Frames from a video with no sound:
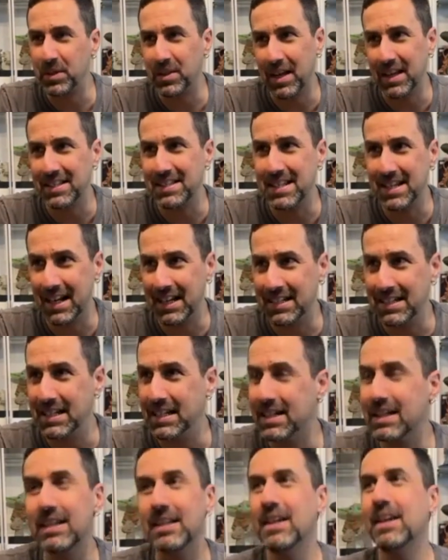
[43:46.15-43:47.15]
but that's an
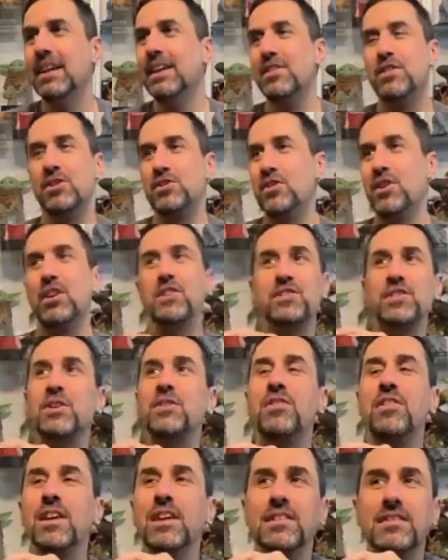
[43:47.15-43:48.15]
idea. There's
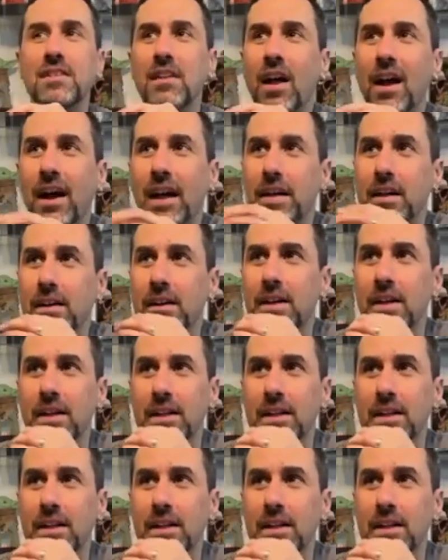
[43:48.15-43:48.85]
also things like,